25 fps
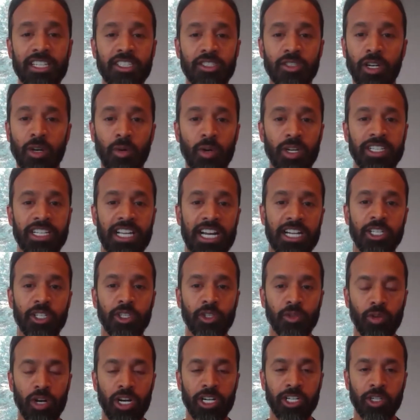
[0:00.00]
So I don't want to guide you in the
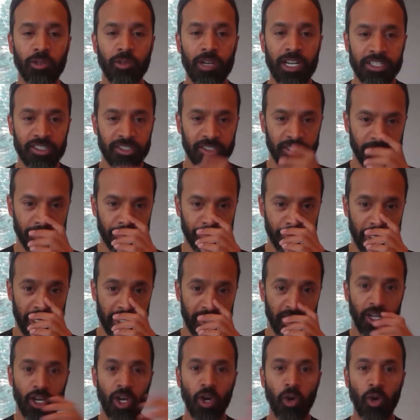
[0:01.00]
wrong direction. But